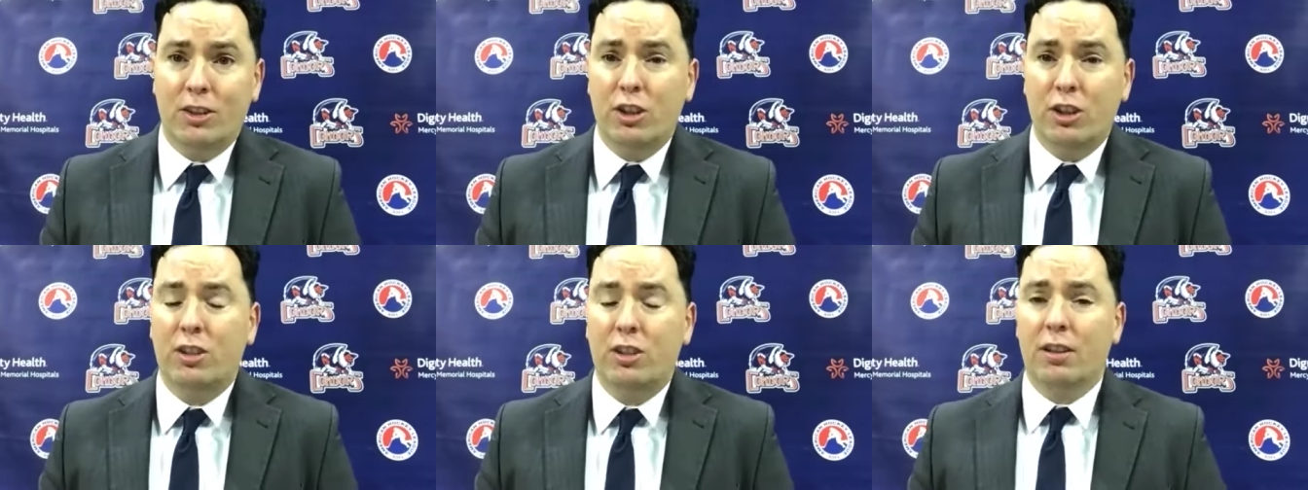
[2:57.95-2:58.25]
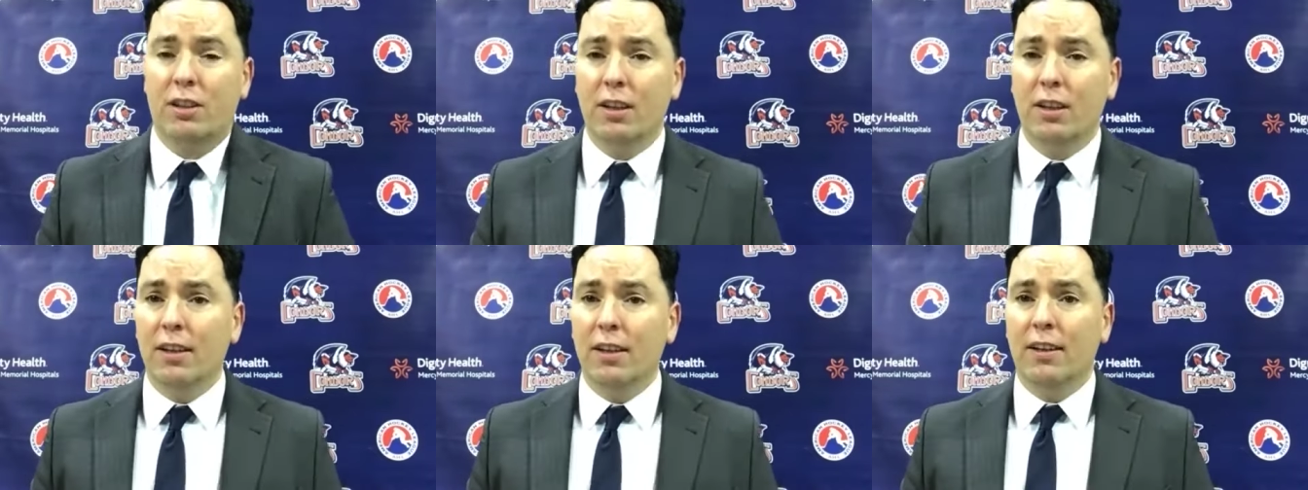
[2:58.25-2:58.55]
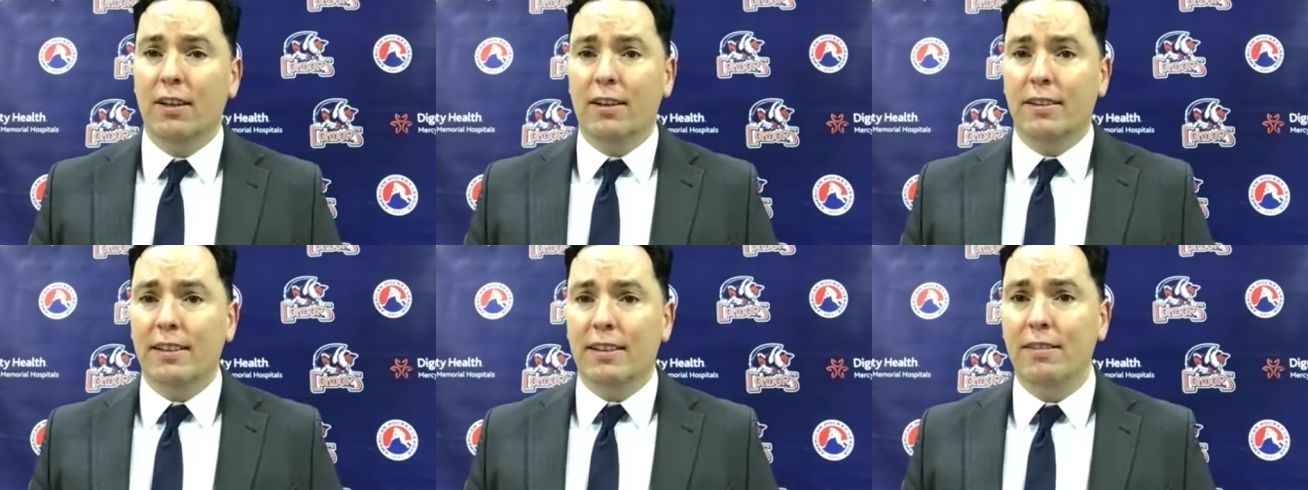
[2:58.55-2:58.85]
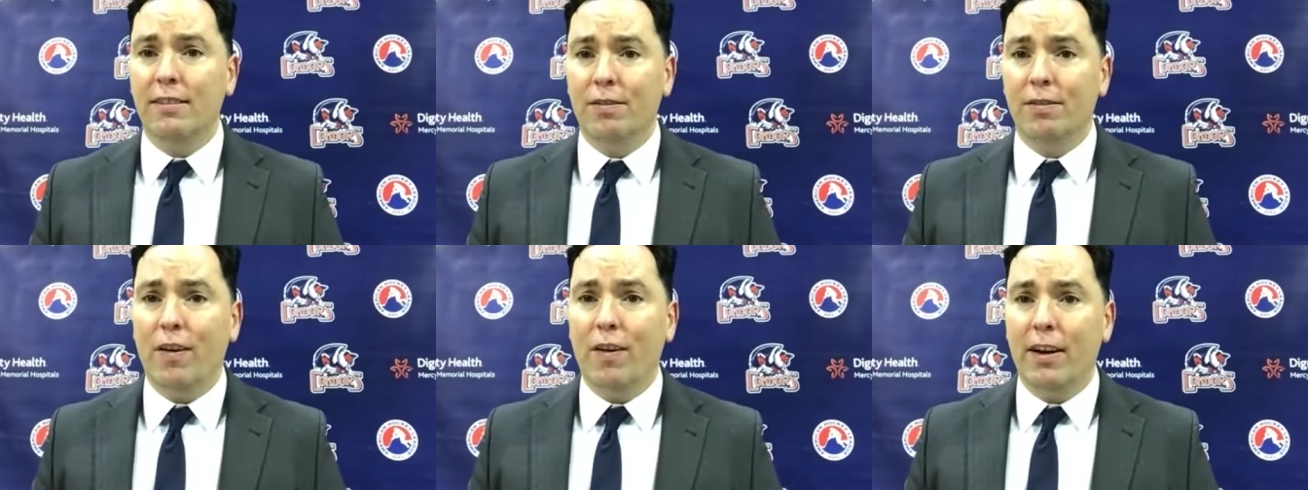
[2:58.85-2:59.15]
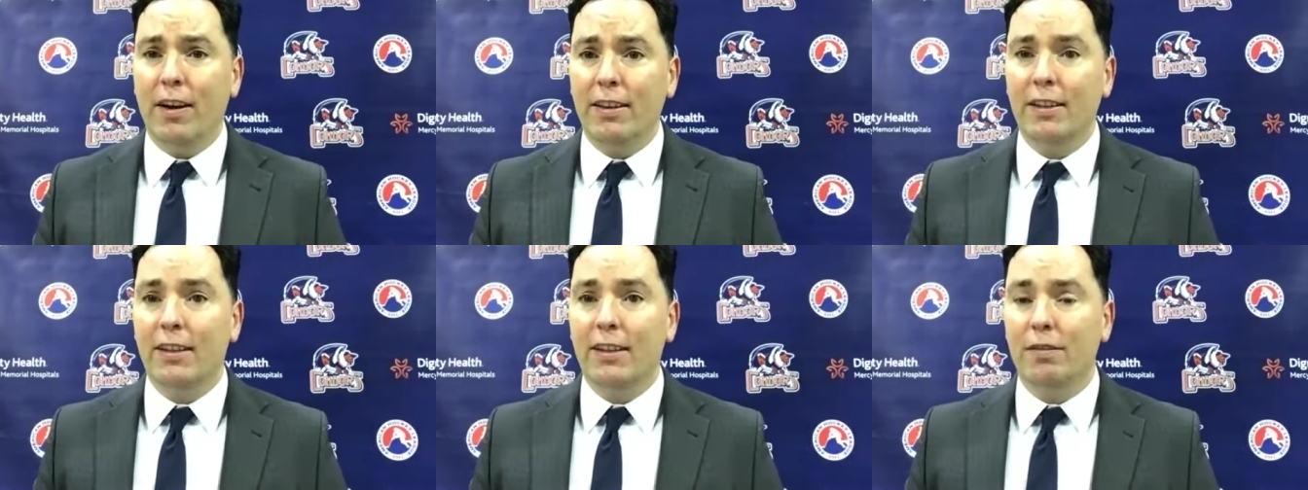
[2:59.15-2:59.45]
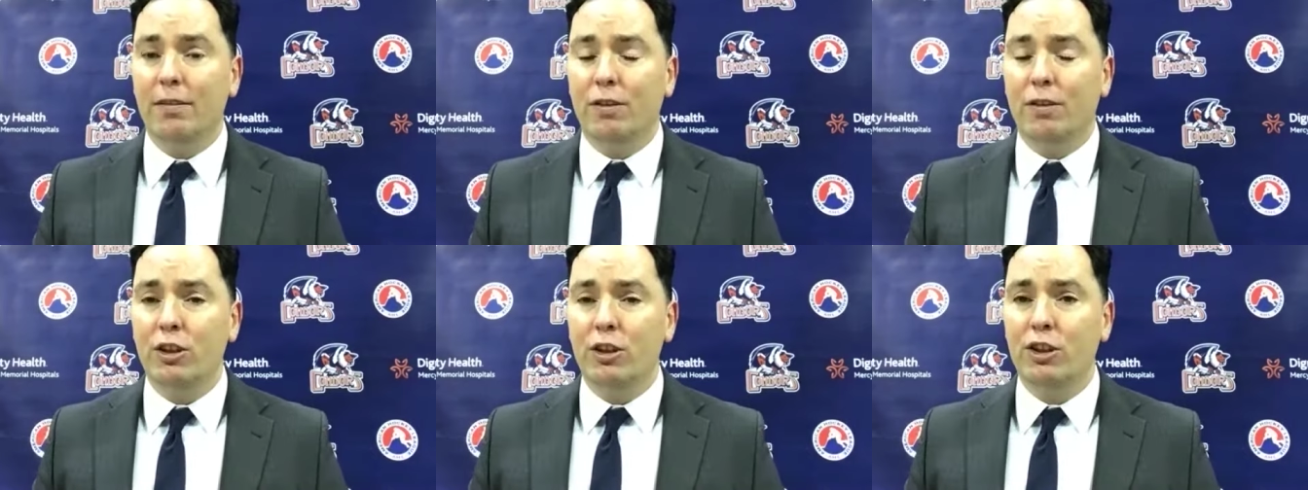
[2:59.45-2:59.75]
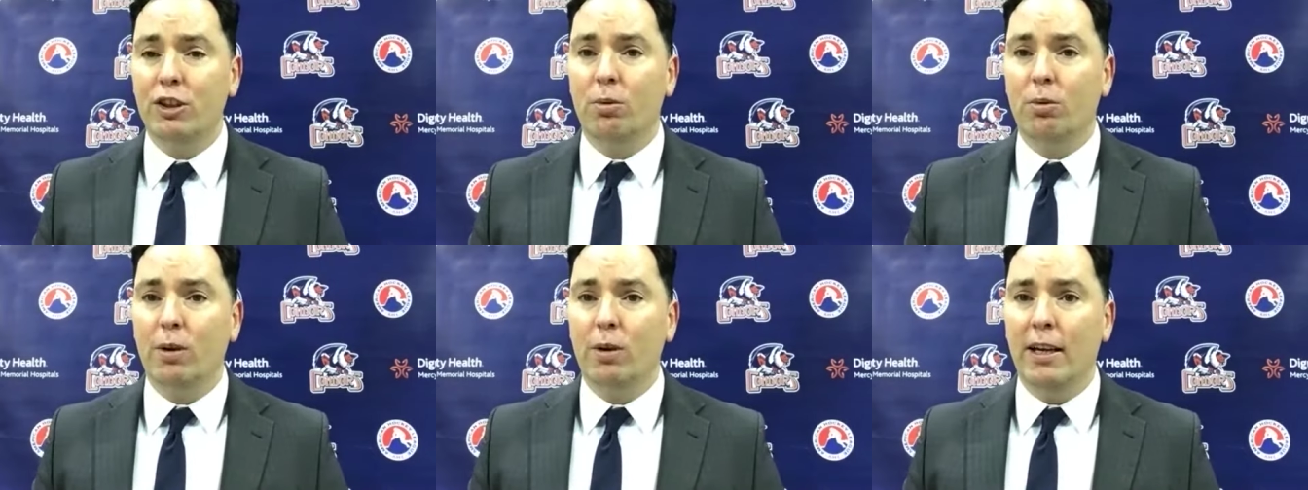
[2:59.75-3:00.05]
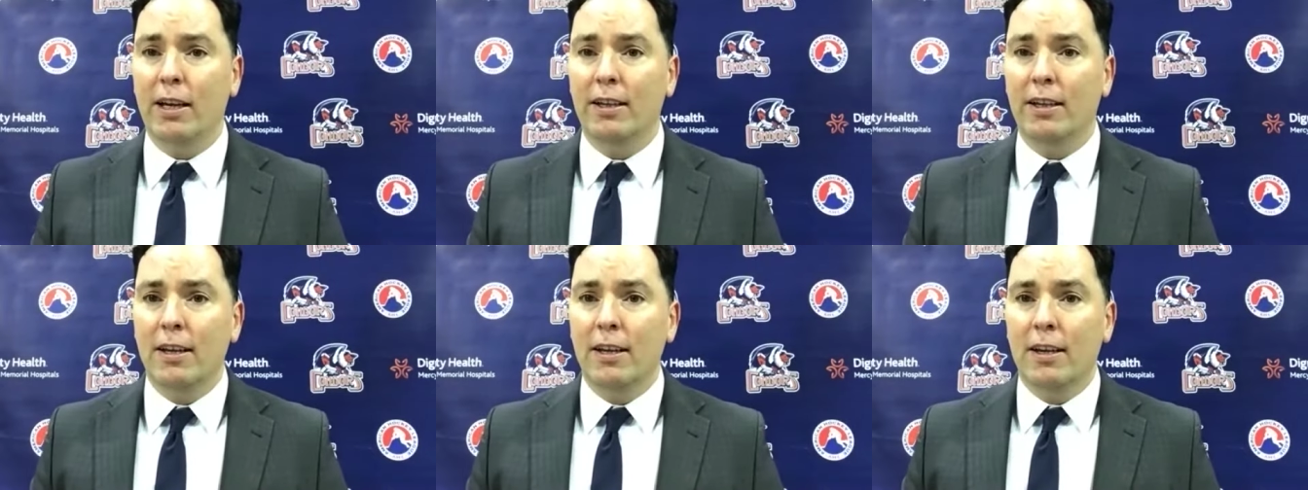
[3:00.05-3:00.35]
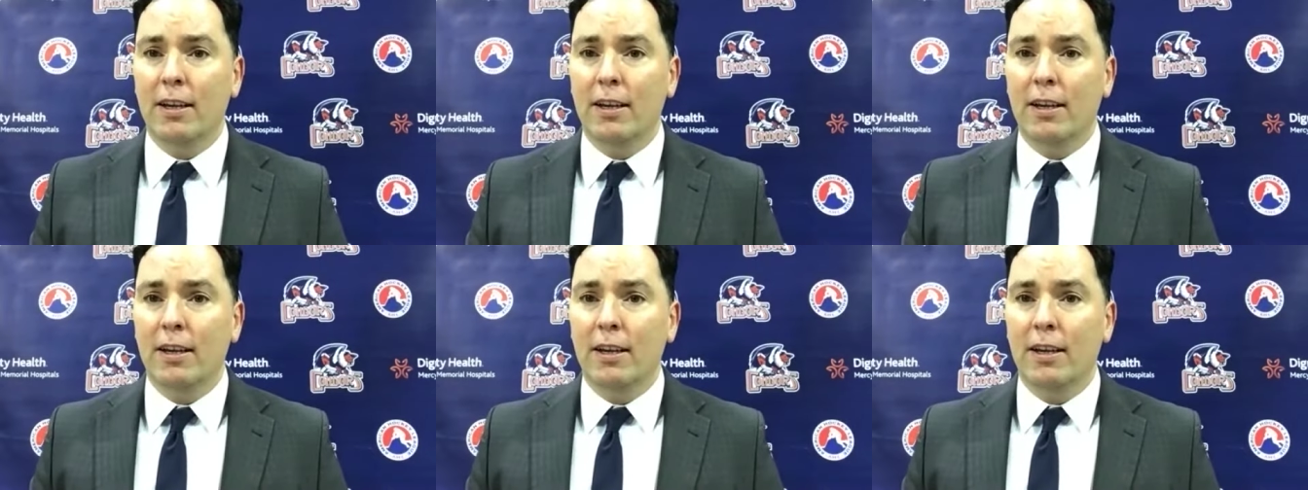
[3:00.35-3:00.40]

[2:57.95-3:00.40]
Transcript: just didn't find the conversion rate.